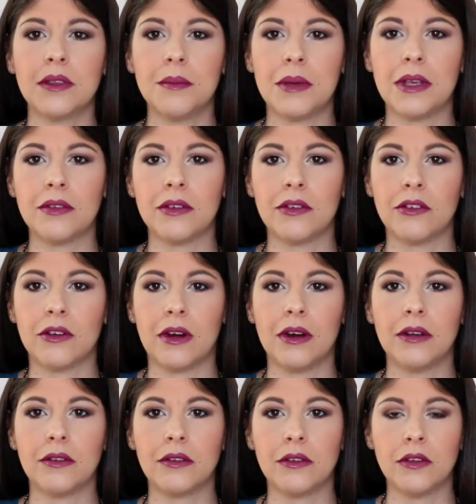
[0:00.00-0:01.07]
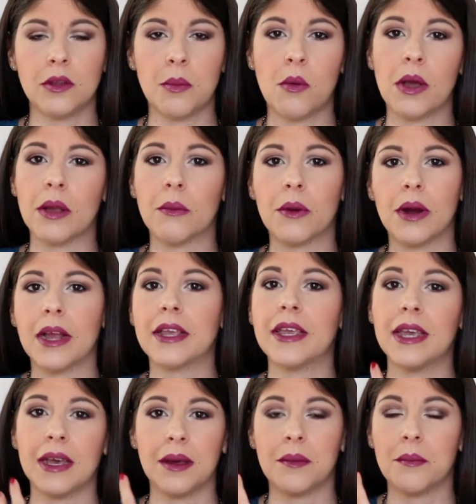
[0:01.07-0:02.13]
the Mason jar to the point where I
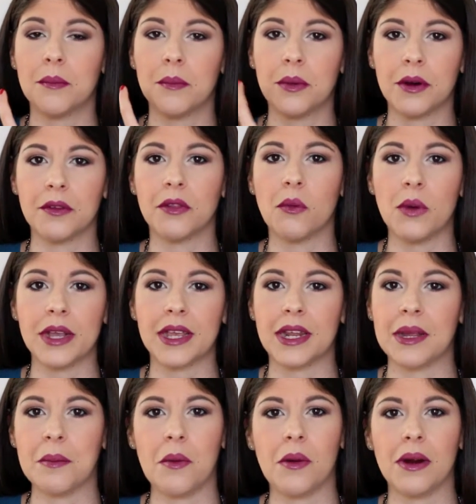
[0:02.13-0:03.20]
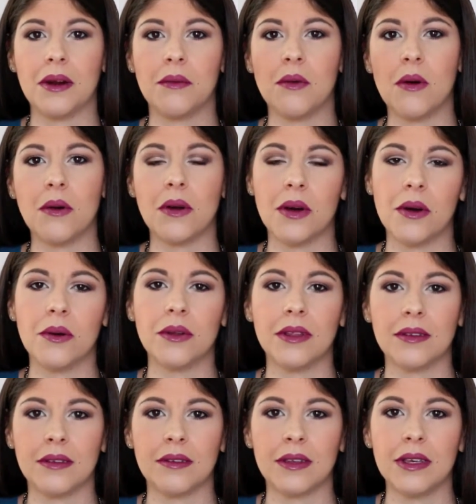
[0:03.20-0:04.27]
can't burn the wick anymore. It won't go.
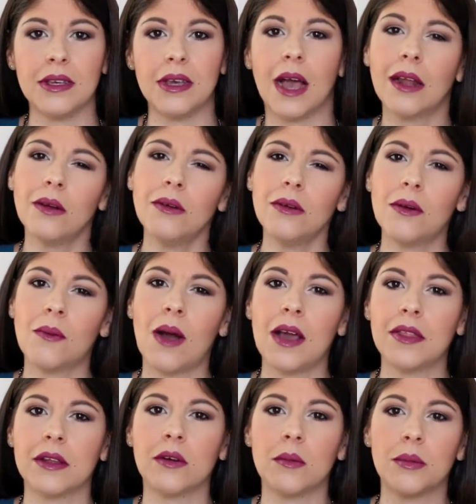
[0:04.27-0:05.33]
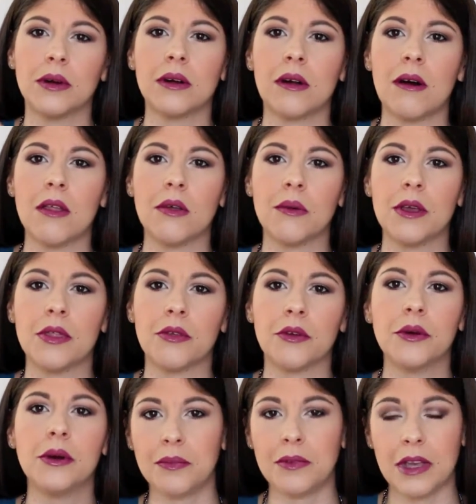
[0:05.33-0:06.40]
This is it. I don't know why they don't burn all the way
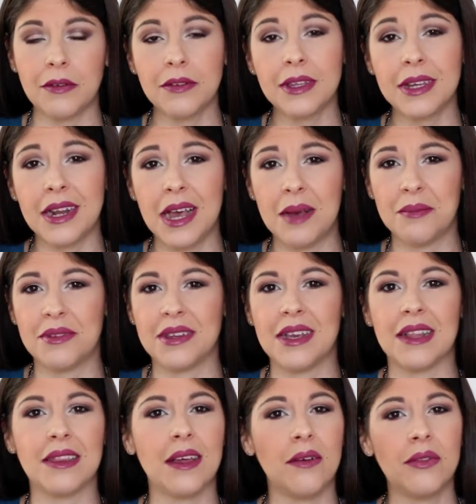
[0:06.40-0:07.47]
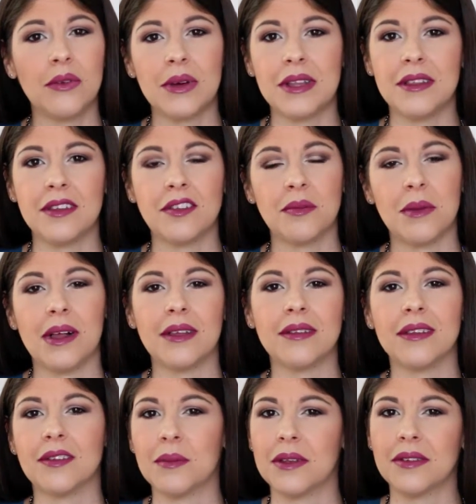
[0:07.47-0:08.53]
through. Definitely an empty. I love the way this smells.
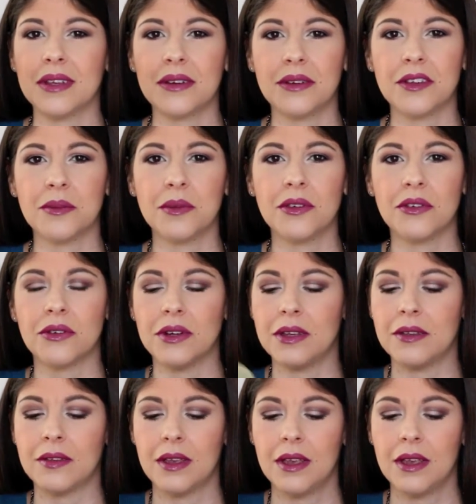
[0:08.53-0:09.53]
It smells like Christmas trees.